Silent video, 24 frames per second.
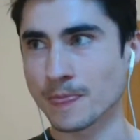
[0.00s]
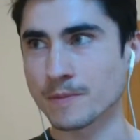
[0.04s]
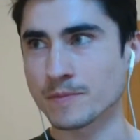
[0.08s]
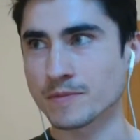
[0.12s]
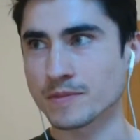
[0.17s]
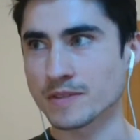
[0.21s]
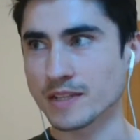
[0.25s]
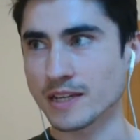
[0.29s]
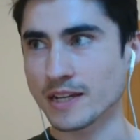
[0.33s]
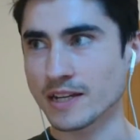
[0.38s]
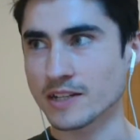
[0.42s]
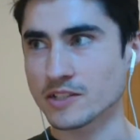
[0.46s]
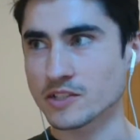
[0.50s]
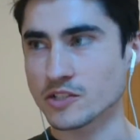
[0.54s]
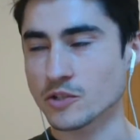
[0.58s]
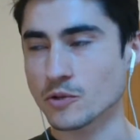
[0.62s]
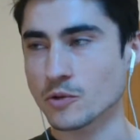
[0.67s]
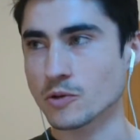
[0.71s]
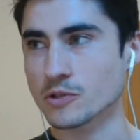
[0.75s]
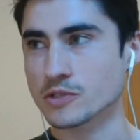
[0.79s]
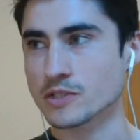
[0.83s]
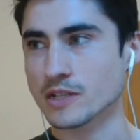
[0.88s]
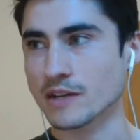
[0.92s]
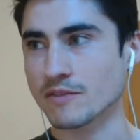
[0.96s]
Yeah, because you
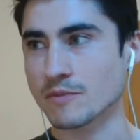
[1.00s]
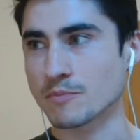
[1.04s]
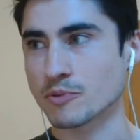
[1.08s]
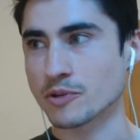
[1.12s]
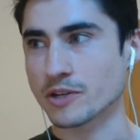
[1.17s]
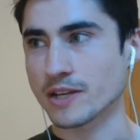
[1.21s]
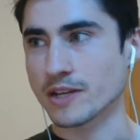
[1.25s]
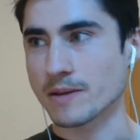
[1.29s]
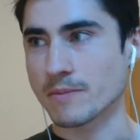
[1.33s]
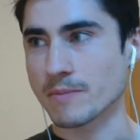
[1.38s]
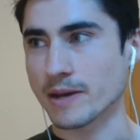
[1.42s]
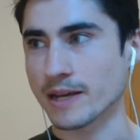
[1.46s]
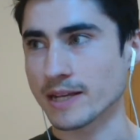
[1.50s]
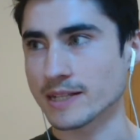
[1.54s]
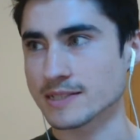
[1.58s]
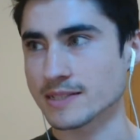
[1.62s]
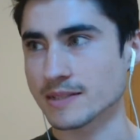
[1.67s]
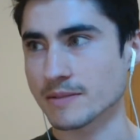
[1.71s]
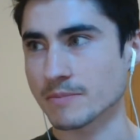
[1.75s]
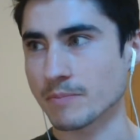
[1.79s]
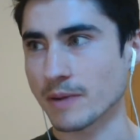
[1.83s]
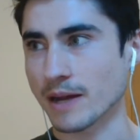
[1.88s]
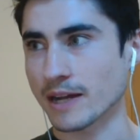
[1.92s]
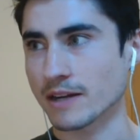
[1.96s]
also have a pretty
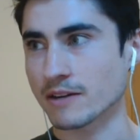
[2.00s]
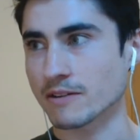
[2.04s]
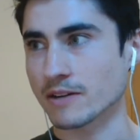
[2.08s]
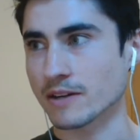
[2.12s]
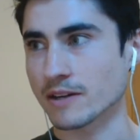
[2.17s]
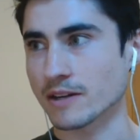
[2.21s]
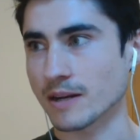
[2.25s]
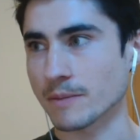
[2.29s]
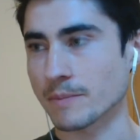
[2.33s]
amazing background.